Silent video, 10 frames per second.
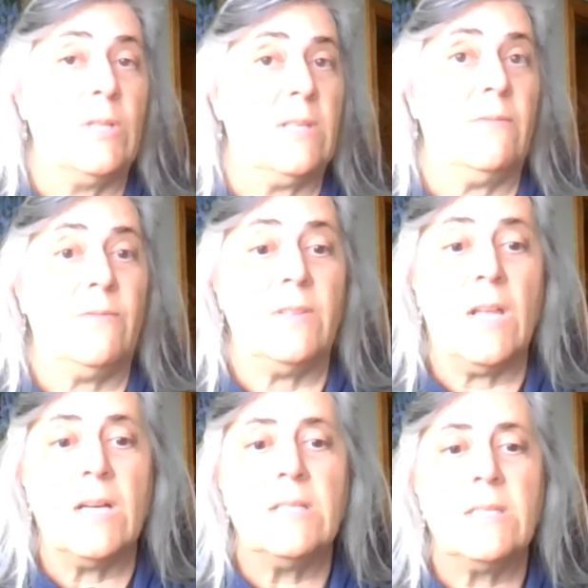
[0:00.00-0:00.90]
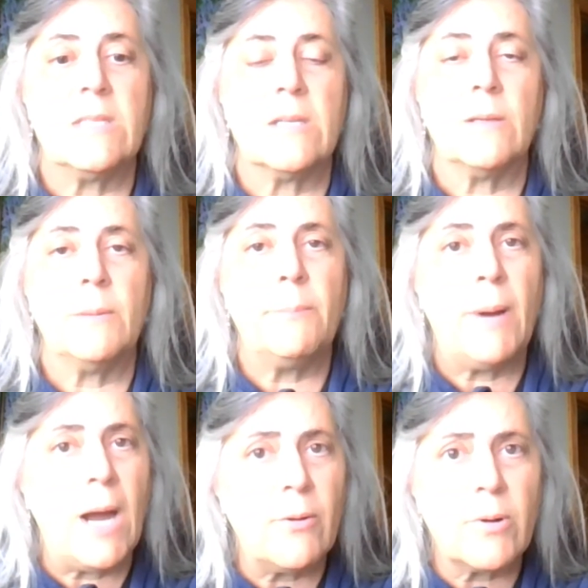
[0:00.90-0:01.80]
recent floods,
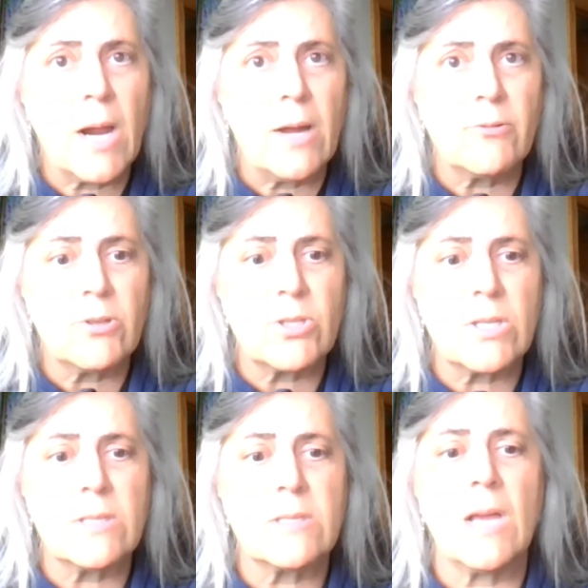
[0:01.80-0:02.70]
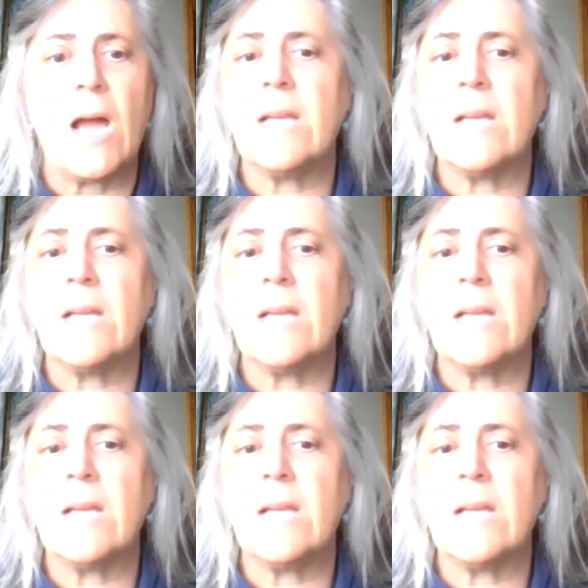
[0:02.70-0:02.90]
power outages,